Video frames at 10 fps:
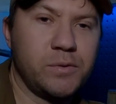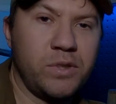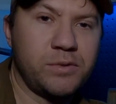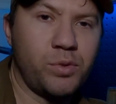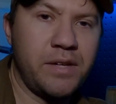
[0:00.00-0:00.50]

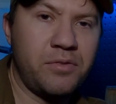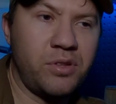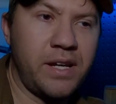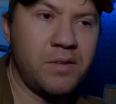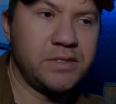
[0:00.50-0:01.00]
was
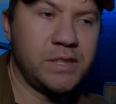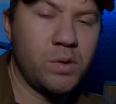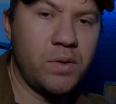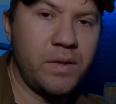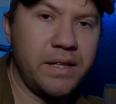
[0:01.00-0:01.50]
whenever I was
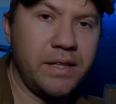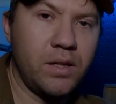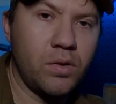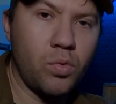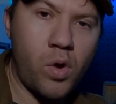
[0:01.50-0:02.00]
doing
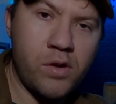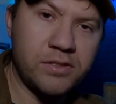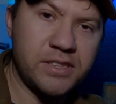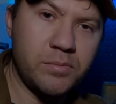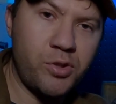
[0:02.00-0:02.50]
the
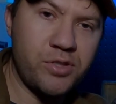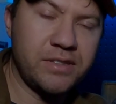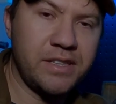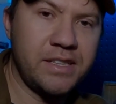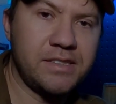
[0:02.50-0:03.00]
water
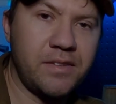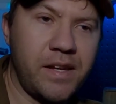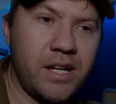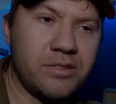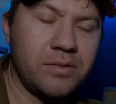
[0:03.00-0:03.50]
submerging test
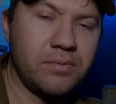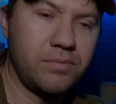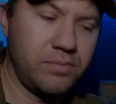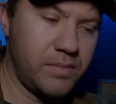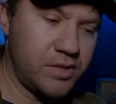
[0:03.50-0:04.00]
that
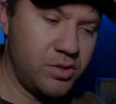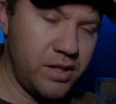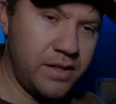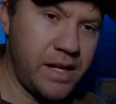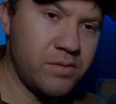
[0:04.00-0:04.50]
I
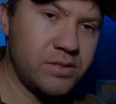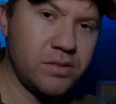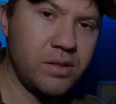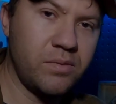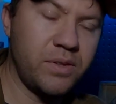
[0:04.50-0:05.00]
took it out
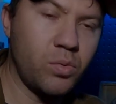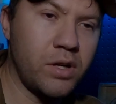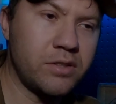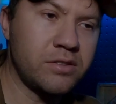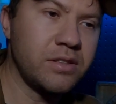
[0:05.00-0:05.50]
of the
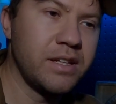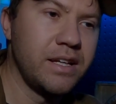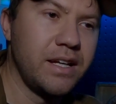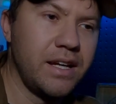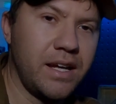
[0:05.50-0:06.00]
water,
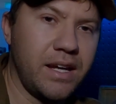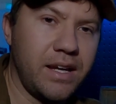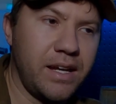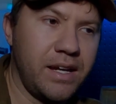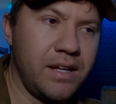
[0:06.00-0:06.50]

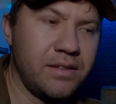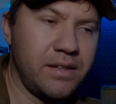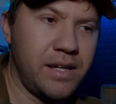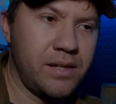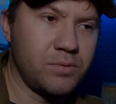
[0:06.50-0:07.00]
and
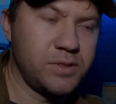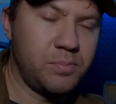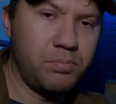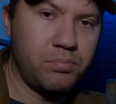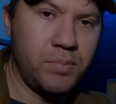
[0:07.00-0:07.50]
I was
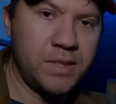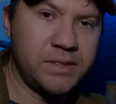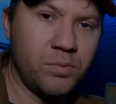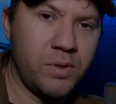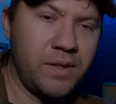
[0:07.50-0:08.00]

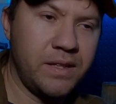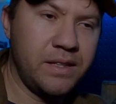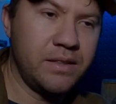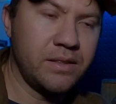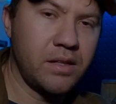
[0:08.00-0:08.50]
messing with
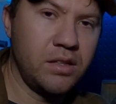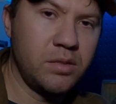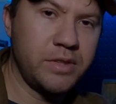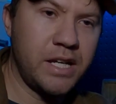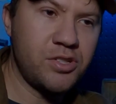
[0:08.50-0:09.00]
the
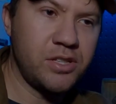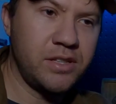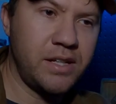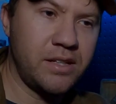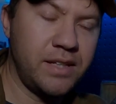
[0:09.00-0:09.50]
illumination,
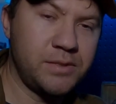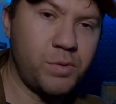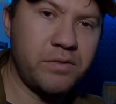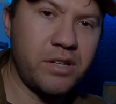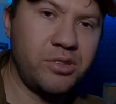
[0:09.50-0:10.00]
and that's
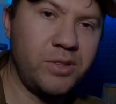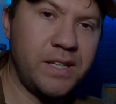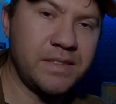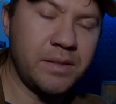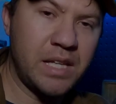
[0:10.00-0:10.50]
whenever I
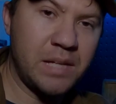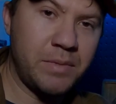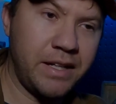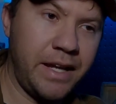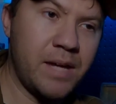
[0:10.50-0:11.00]
realized that
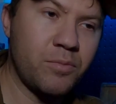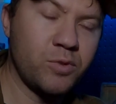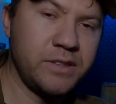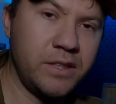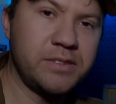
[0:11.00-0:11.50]
my cap
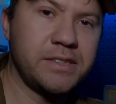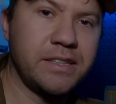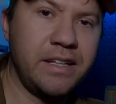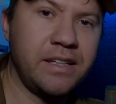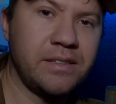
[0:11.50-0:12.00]
was loose
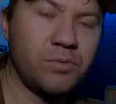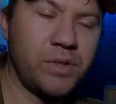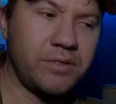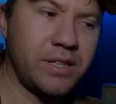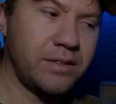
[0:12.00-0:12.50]
again
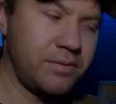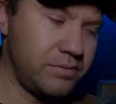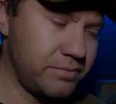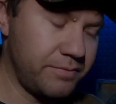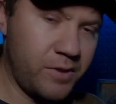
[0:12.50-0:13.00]
whenever I
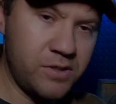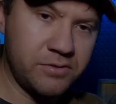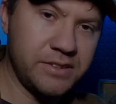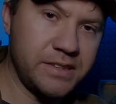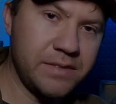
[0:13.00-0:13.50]

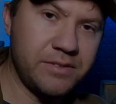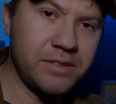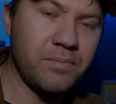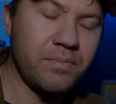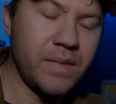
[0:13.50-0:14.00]
first received it.